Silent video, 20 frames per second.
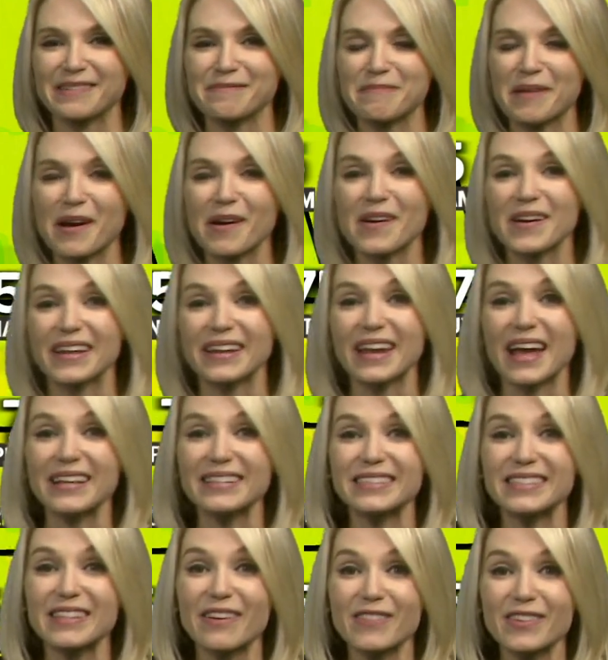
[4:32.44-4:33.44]
in Meriden,
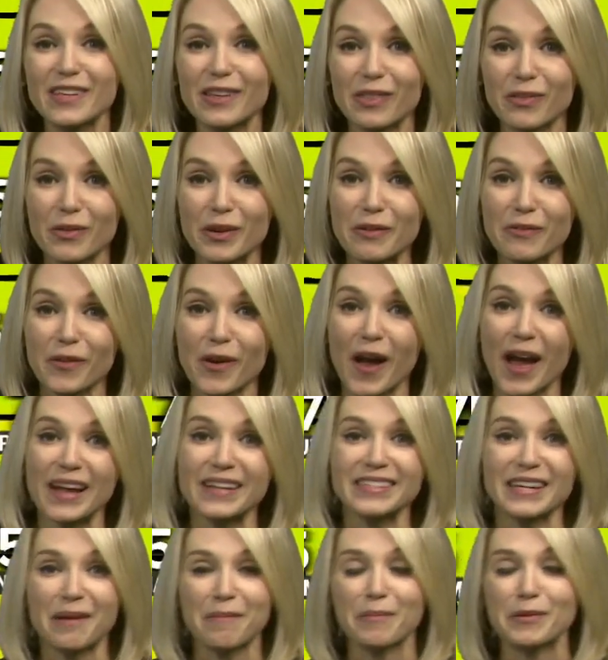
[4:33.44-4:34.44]
and 73 for a high
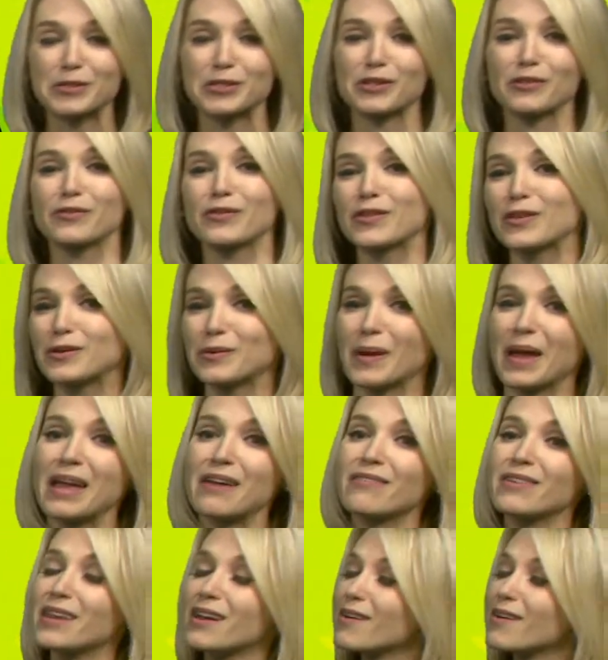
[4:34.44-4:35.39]
temperature for the New Haven